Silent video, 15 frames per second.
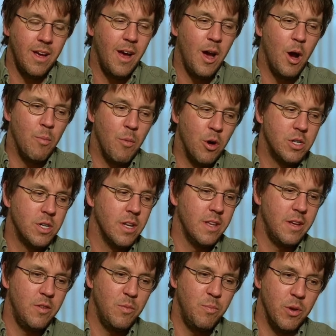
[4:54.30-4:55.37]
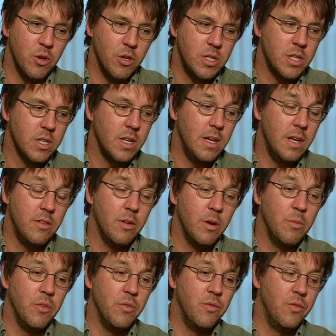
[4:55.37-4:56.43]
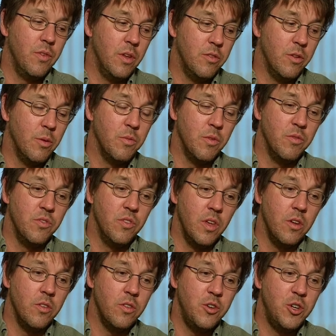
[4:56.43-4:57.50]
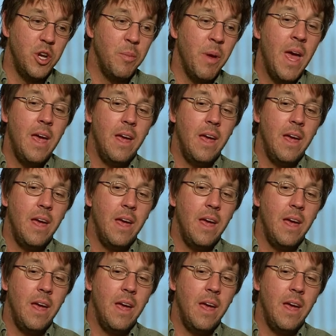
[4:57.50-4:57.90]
emotionally, spiritually, in terms of citizenship,